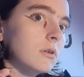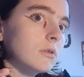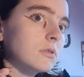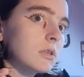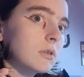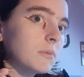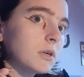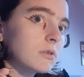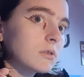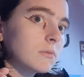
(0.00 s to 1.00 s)
Is that the
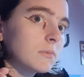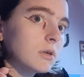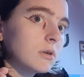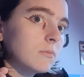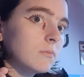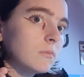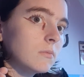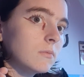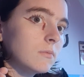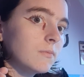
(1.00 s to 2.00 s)
parents coming home?
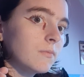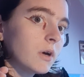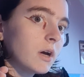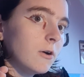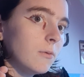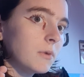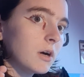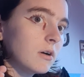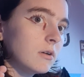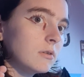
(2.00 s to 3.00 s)
I hope not.